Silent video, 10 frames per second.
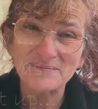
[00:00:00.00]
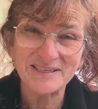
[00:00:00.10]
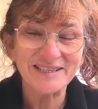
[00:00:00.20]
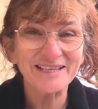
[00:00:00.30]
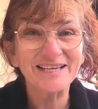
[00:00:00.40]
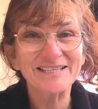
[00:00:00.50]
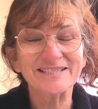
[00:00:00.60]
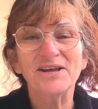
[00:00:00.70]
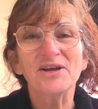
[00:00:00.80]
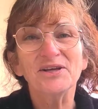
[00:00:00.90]
to
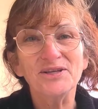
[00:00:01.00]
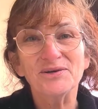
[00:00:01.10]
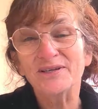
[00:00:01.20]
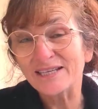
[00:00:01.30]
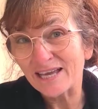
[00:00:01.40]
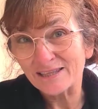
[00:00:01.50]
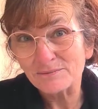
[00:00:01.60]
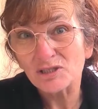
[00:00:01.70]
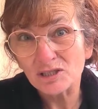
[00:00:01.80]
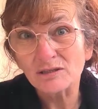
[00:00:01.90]
this, you could get
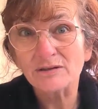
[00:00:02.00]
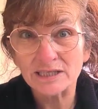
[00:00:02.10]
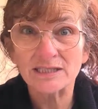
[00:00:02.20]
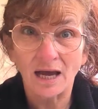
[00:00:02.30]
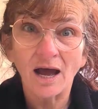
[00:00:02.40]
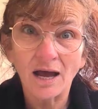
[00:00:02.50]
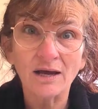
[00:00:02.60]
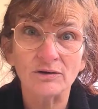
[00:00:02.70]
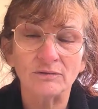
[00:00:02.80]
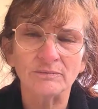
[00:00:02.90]
them to do this at
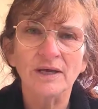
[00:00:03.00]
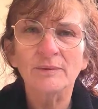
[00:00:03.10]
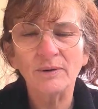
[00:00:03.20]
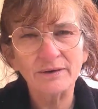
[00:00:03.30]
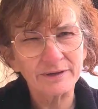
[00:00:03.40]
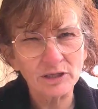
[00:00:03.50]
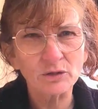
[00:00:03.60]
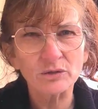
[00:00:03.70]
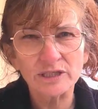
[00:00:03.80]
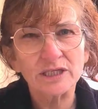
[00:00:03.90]
home by
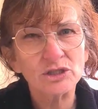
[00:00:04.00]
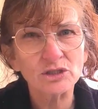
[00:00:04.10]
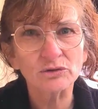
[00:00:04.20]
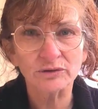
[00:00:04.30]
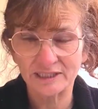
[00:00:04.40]
recording a short